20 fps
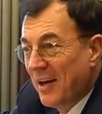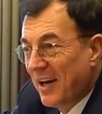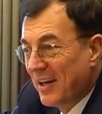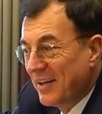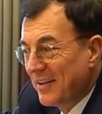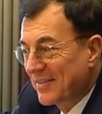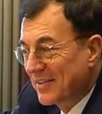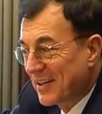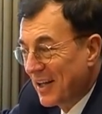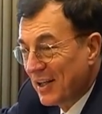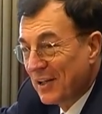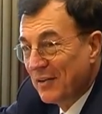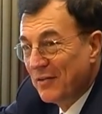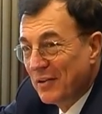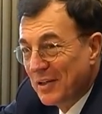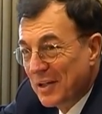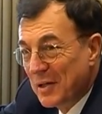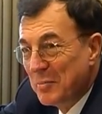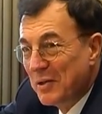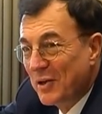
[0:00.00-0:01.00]
And it's kind of a
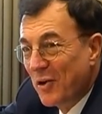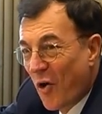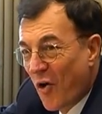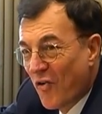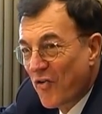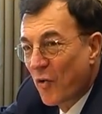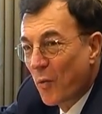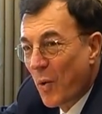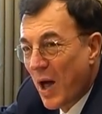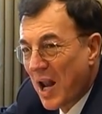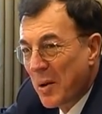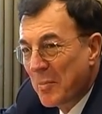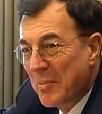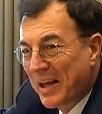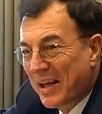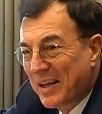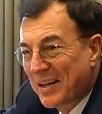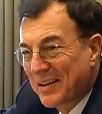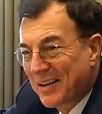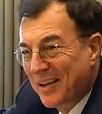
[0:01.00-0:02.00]
little bit
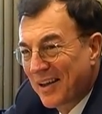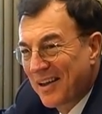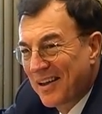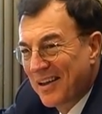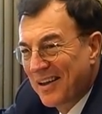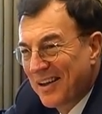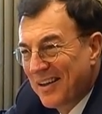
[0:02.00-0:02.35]
overwhelming. Yeah?